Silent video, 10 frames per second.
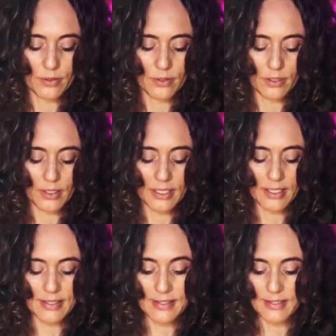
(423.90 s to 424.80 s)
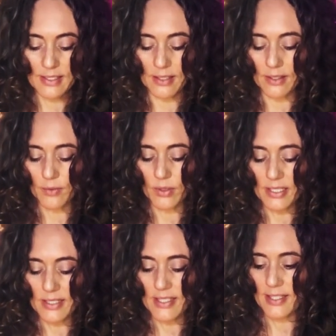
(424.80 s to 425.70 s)
and let us see what is
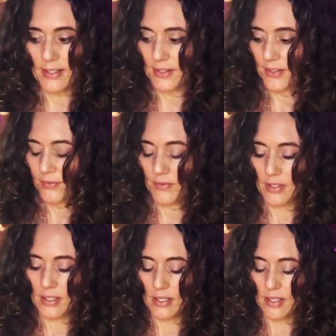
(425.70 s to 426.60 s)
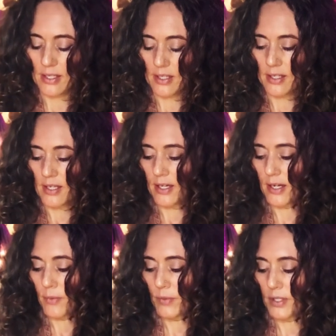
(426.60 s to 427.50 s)
here,
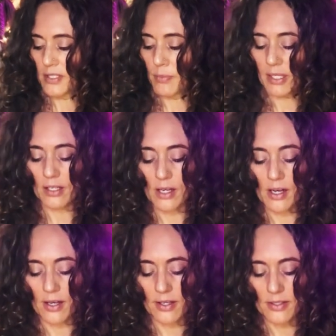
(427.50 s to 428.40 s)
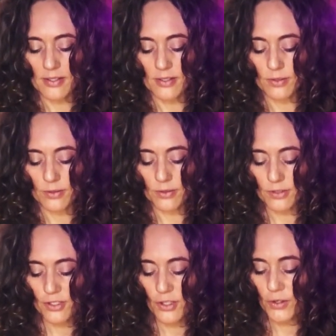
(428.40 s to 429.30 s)
or it's been asked or
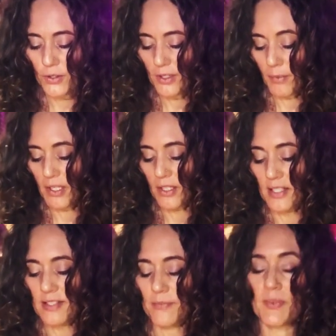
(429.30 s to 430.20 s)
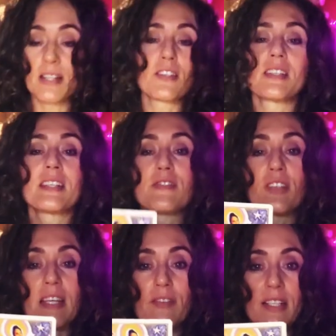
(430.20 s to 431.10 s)
shown. Oh my goodness. And so it says
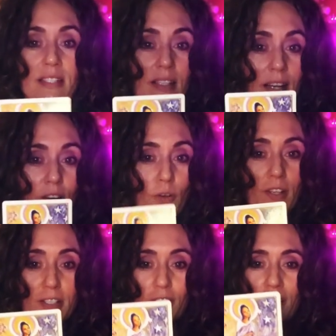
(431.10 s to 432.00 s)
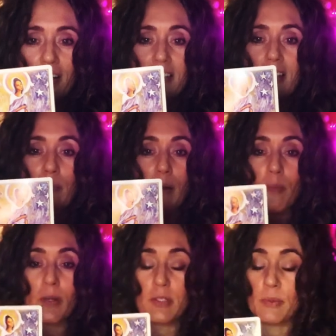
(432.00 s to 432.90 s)
forgiveness, and I know this card has come up
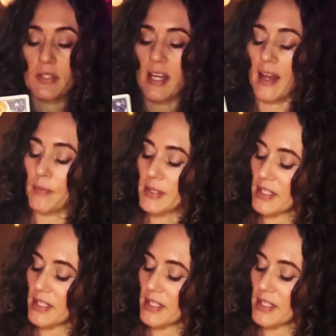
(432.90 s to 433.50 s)
multiple times,